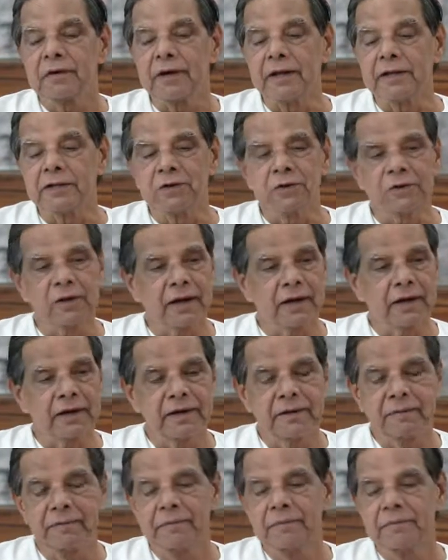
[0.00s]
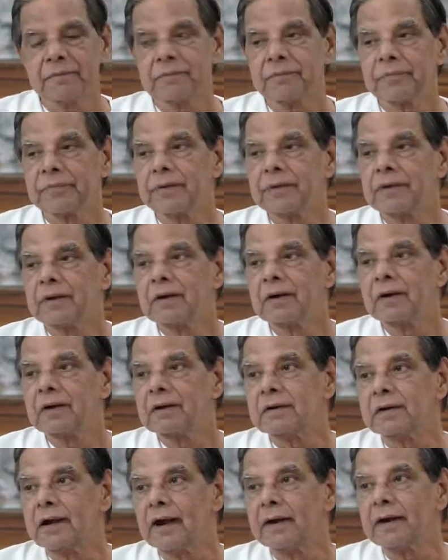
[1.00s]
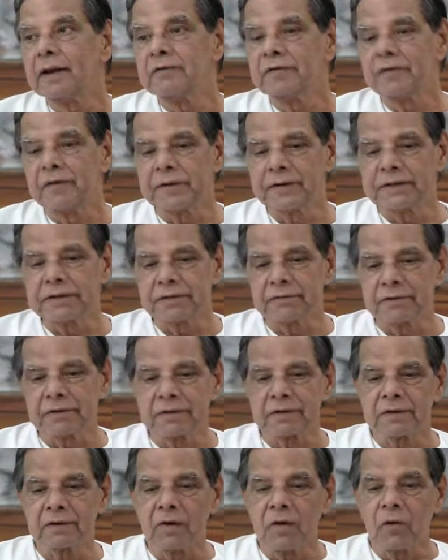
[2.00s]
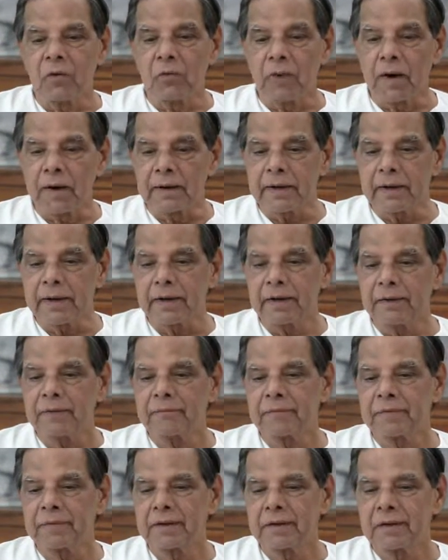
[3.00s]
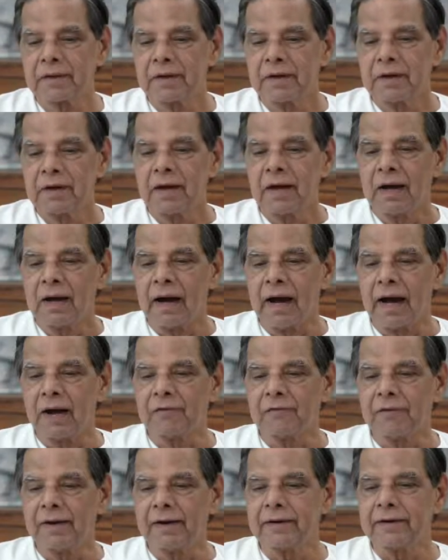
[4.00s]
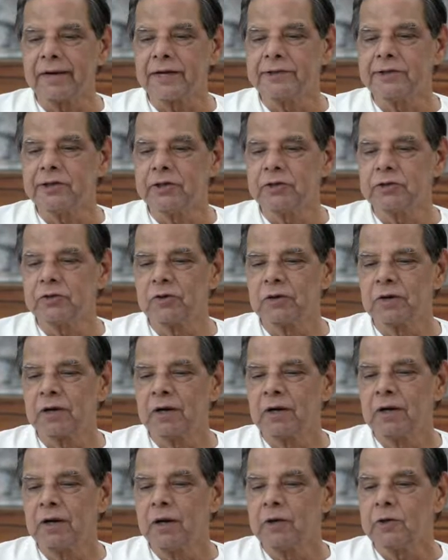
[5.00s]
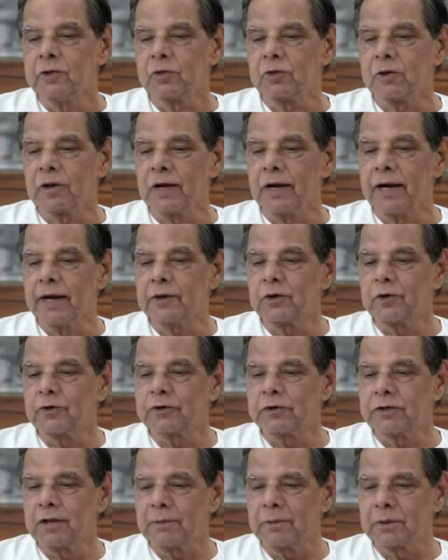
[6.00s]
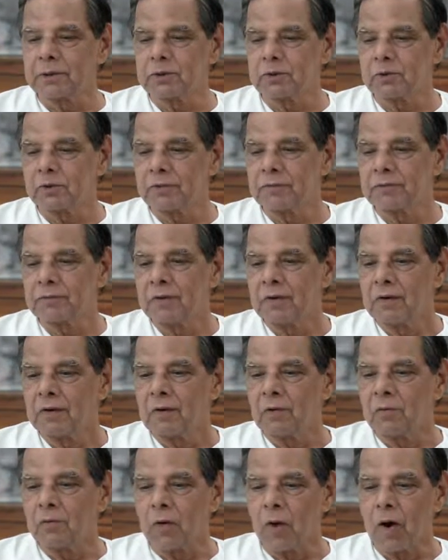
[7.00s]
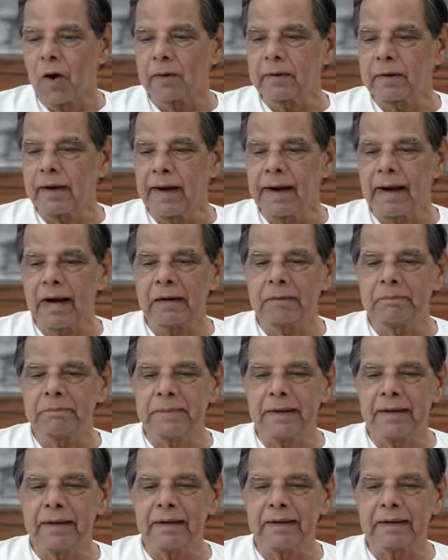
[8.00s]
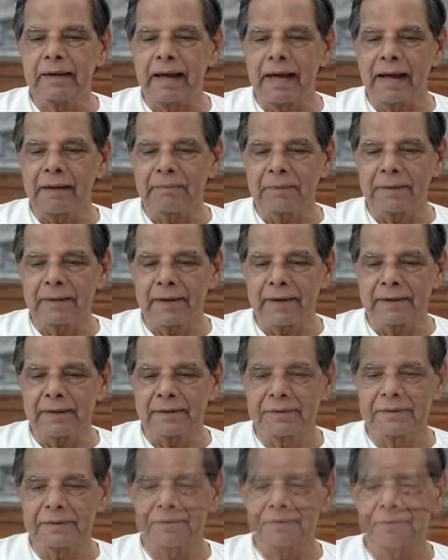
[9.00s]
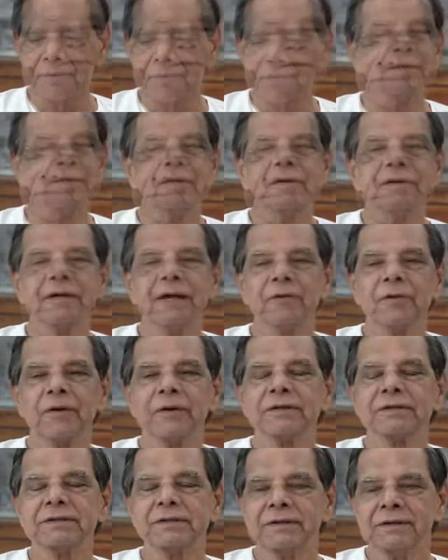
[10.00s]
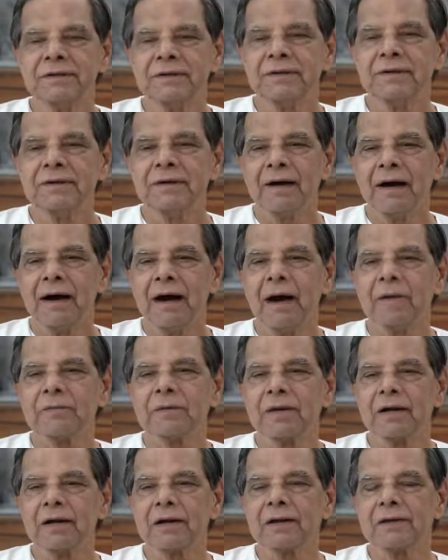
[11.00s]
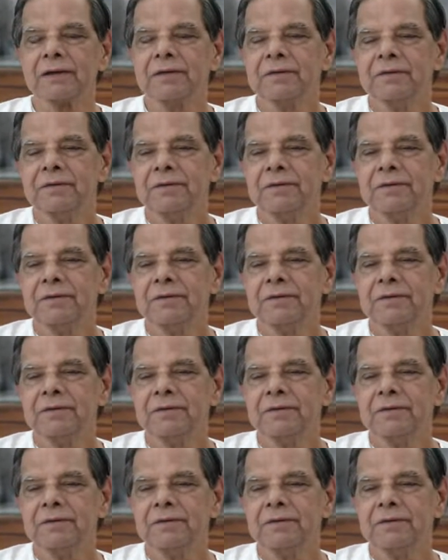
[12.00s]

10th July 1957. One day I went as usual to relate to Sri Aurobindo what had been happening. That was after